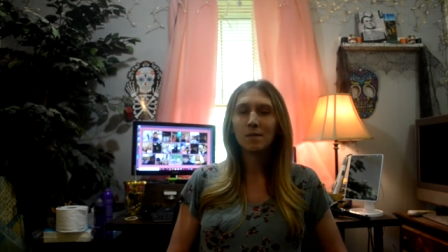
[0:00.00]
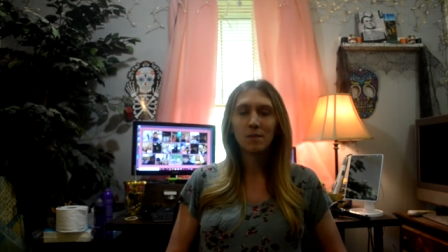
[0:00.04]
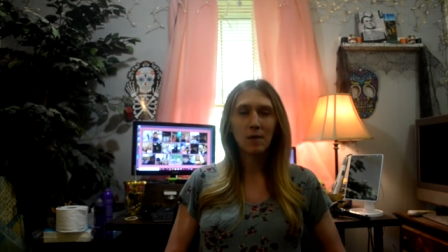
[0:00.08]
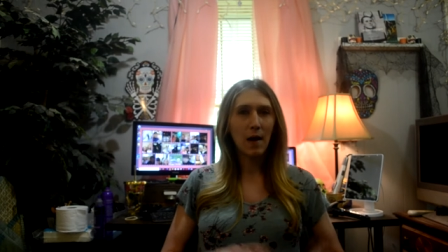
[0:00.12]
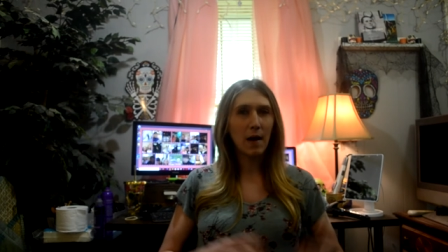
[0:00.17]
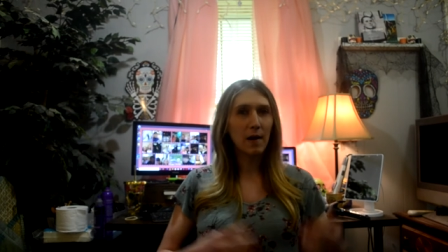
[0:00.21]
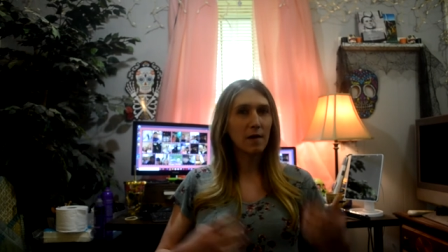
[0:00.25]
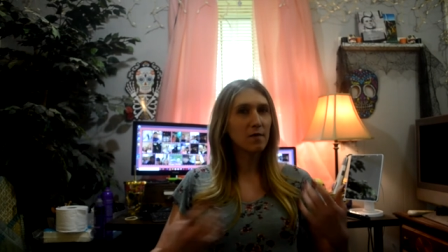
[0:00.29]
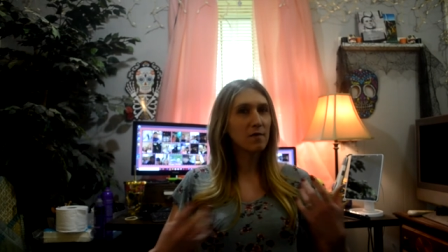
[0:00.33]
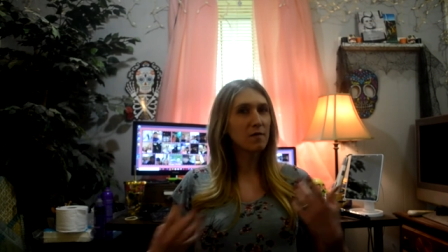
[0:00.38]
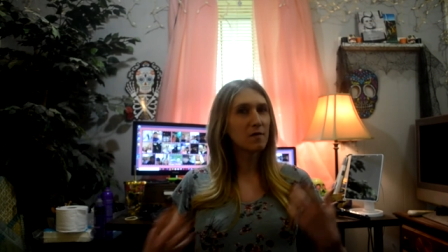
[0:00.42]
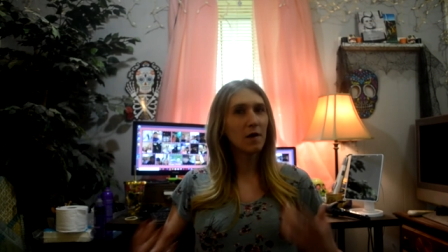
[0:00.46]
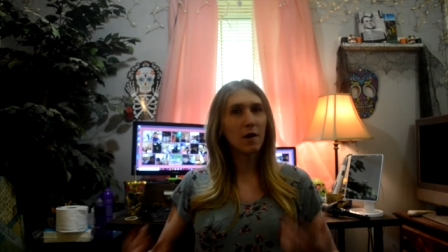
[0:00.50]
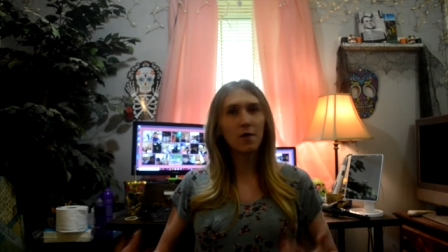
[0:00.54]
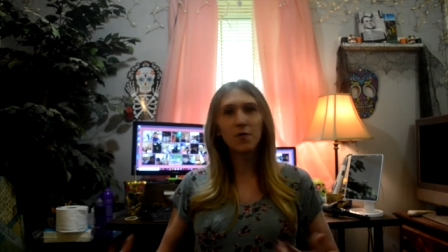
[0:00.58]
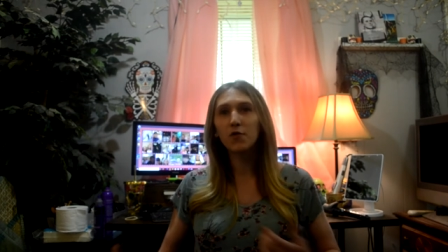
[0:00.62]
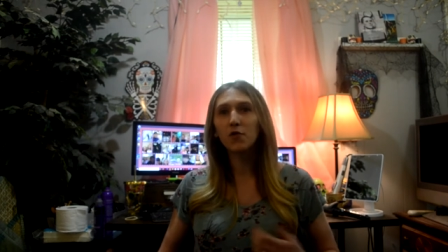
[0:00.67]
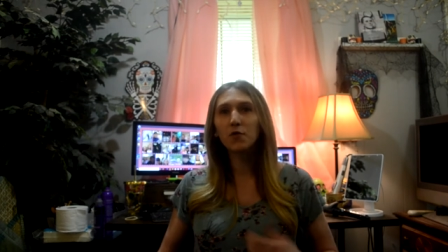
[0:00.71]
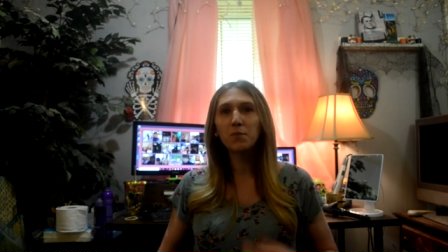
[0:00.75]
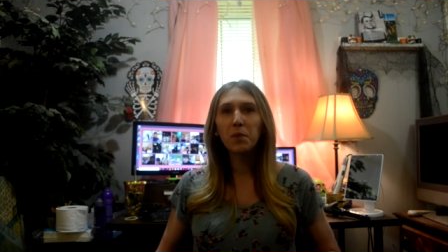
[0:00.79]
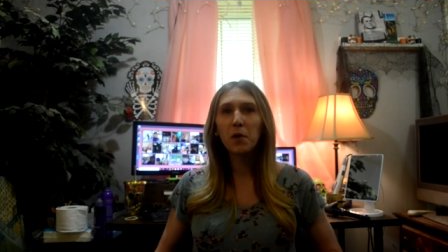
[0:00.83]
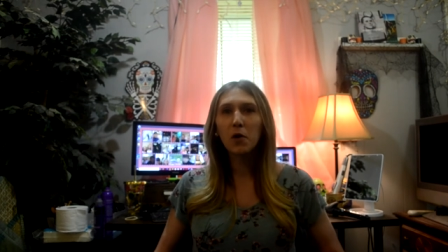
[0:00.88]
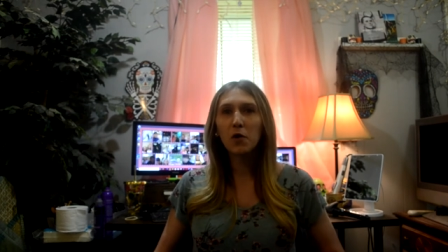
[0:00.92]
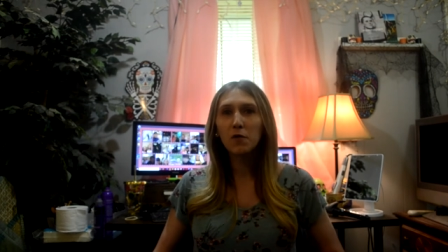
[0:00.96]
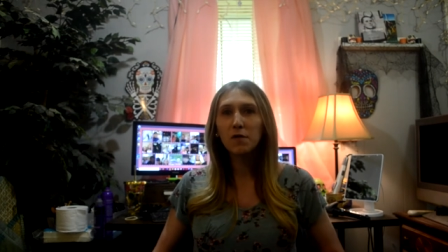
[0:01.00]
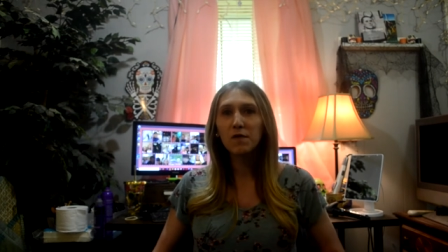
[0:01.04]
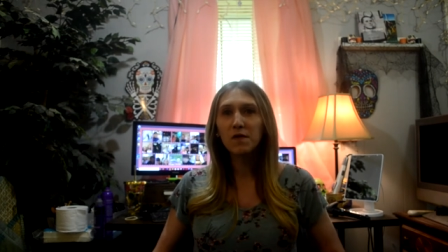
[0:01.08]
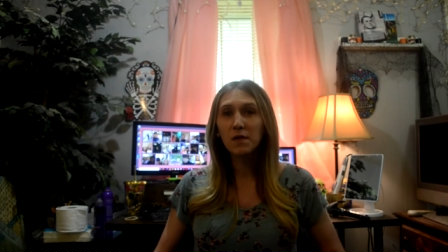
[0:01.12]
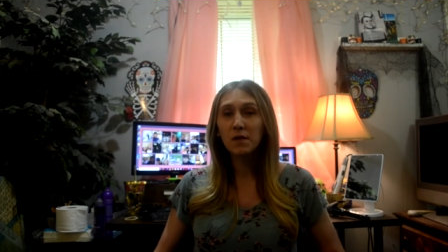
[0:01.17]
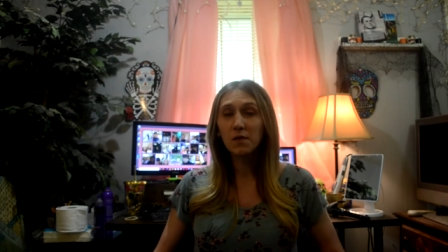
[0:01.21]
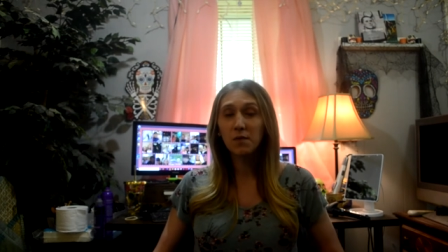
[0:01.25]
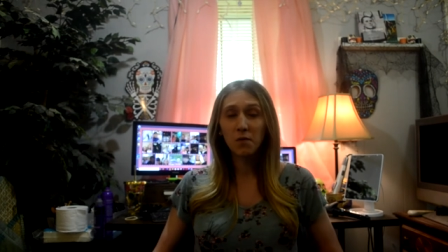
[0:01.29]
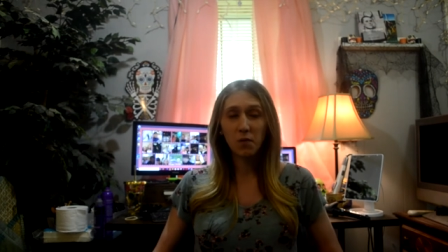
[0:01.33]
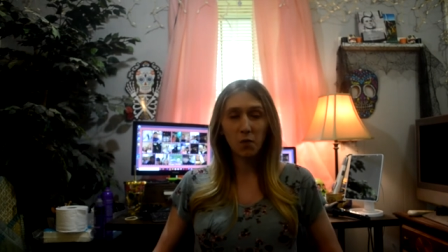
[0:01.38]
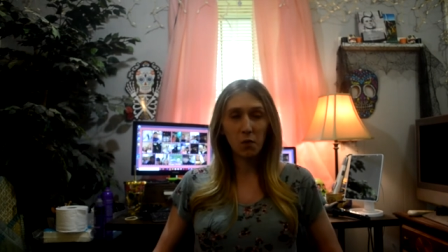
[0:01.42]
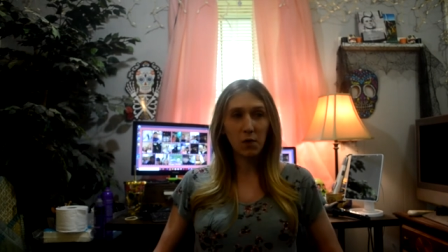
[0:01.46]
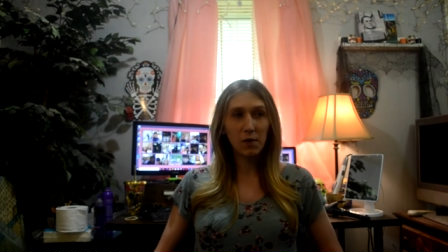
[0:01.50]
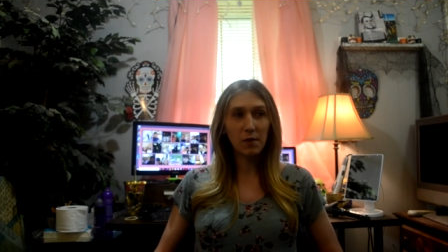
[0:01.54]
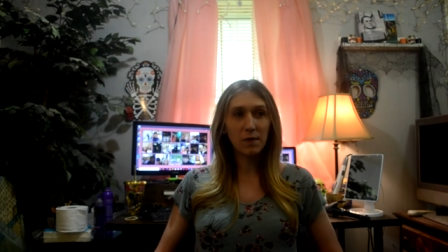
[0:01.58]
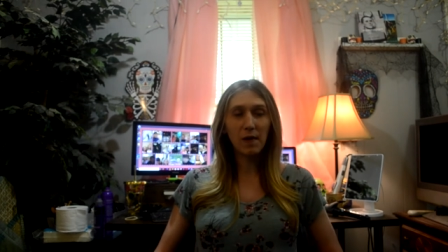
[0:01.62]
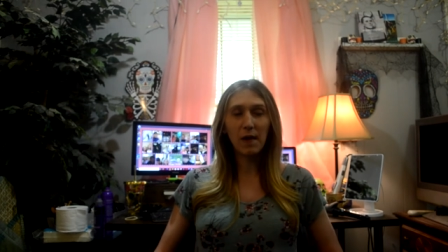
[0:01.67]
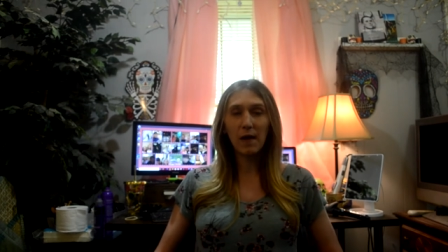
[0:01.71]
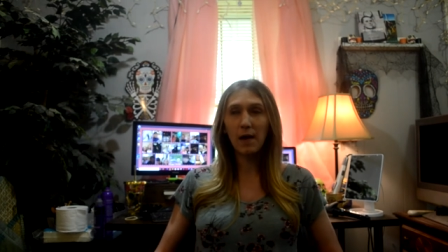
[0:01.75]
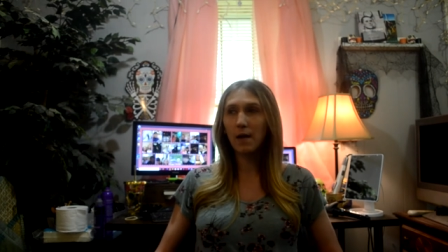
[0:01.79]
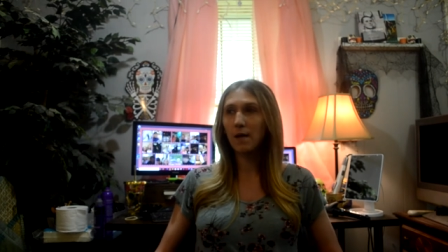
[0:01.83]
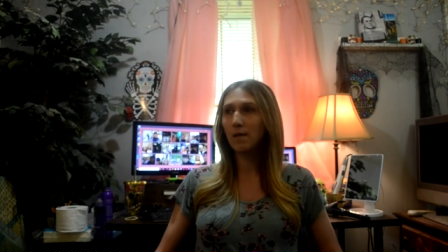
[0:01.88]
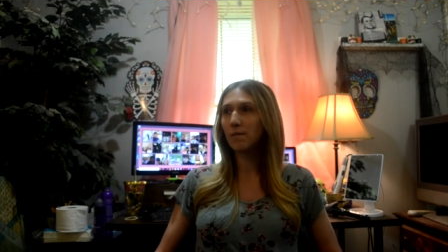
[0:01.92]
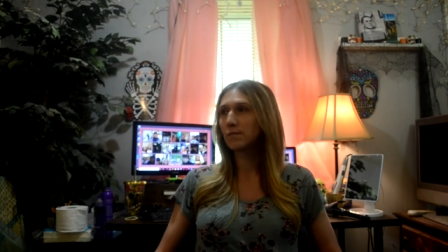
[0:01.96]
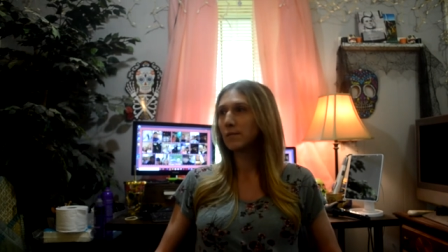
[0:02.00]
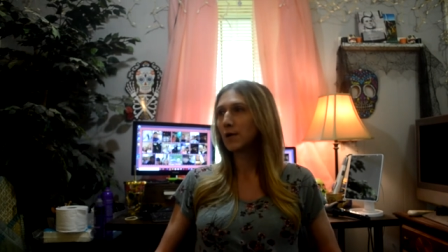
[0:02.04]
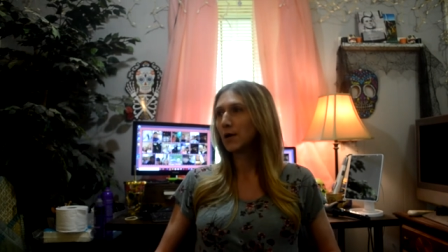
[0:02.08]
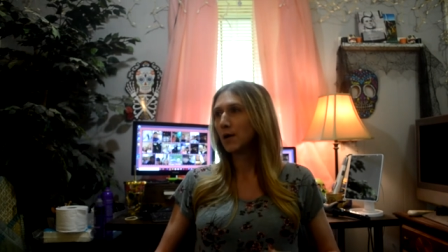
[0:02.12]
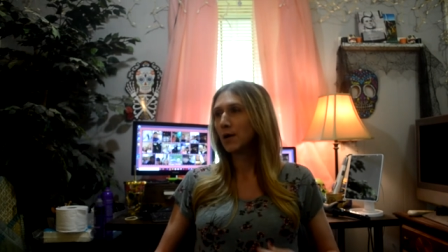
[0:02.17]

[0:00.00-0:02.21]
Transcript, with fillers: a southern person with a